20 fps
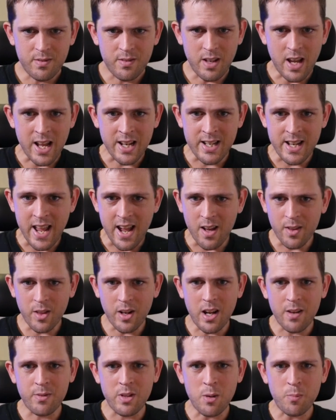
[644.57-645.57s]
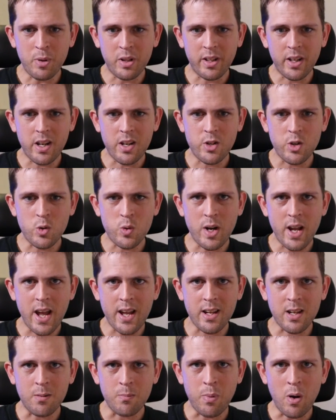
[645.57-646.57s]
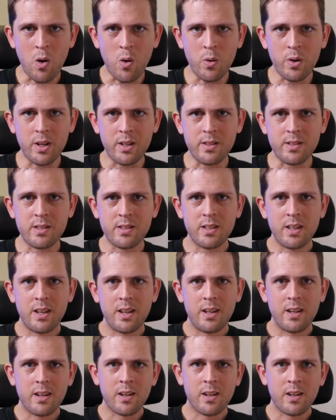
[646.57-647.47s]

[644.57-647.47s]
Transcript: And now that I have the ability to create components,